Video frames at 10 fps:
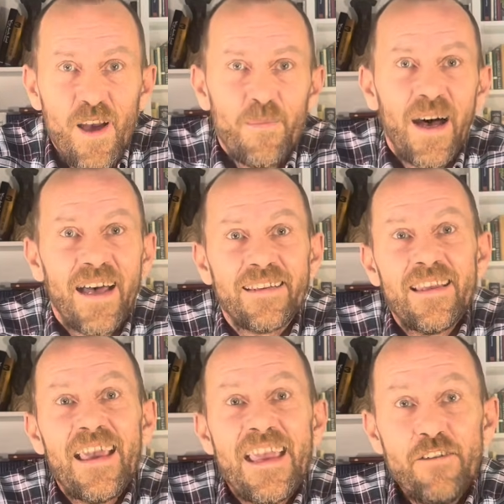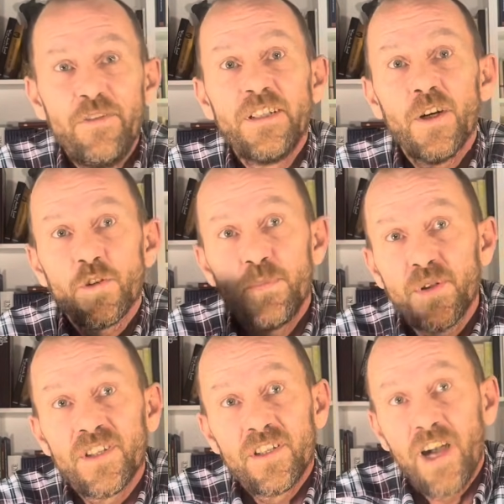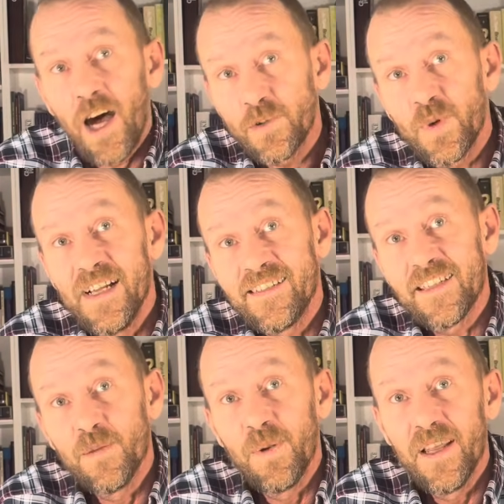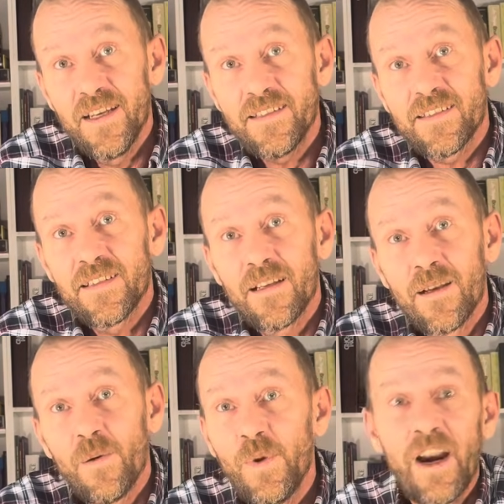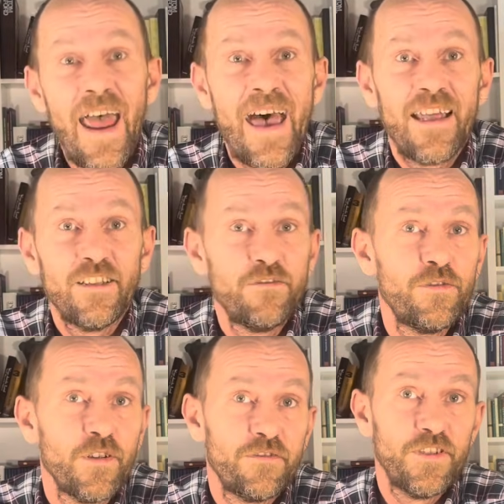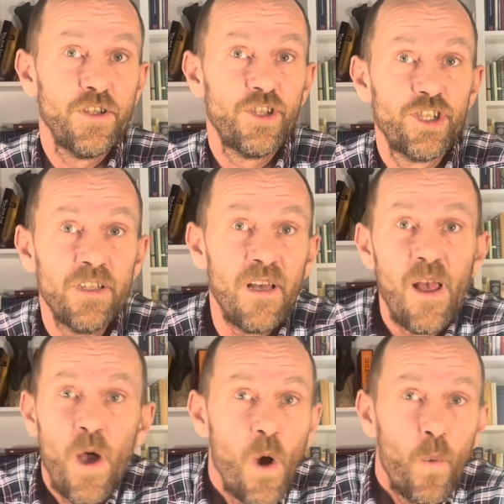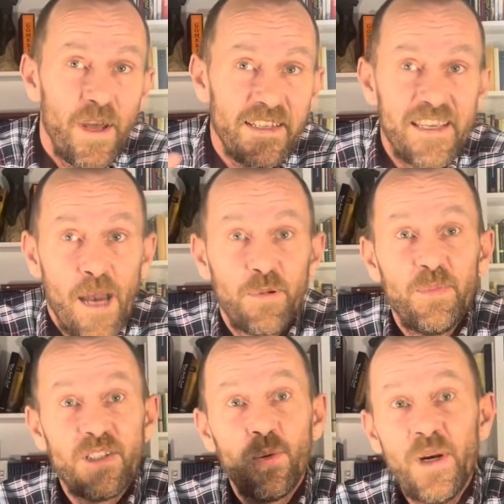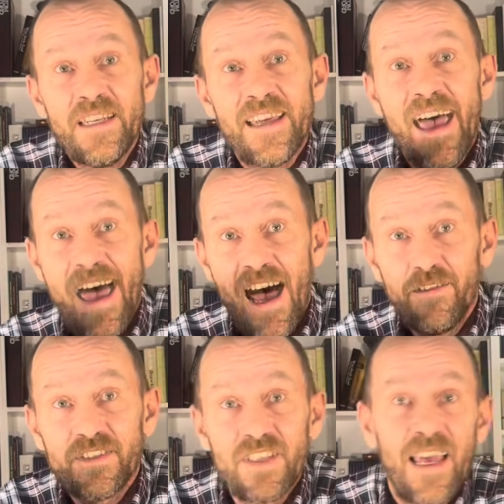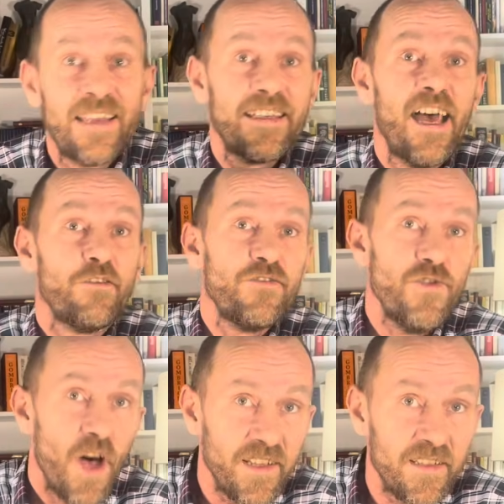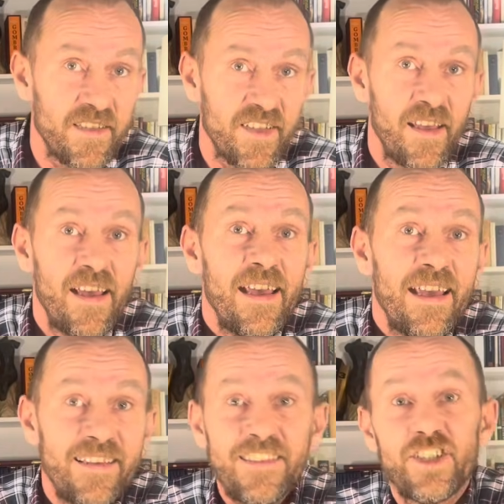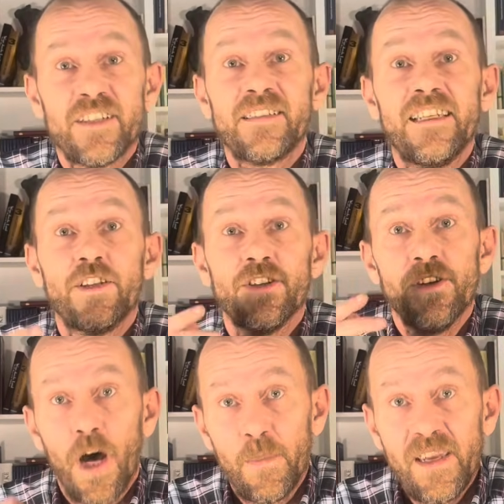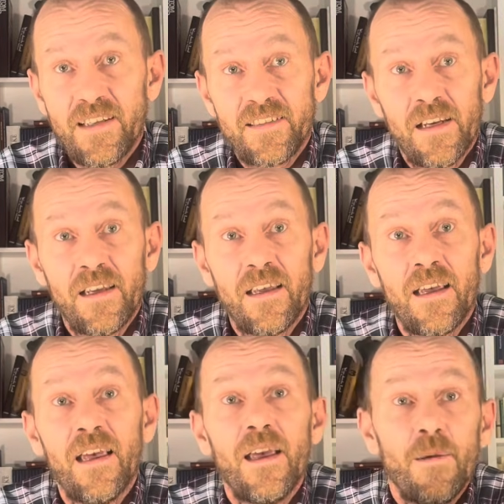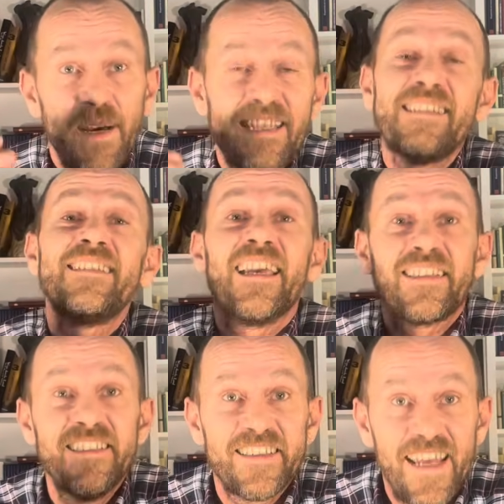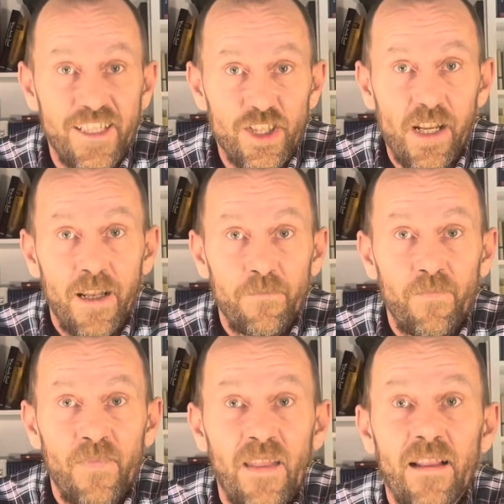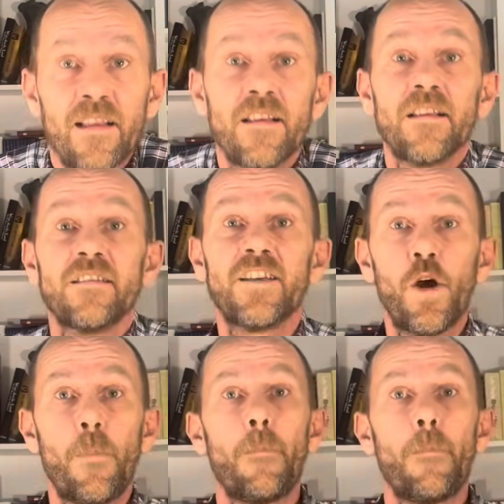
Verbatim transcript: But if we don't put guardrails the place, we're heading for a future where the gap between the haves and the have-nots isn't just economic, but it's existential. So,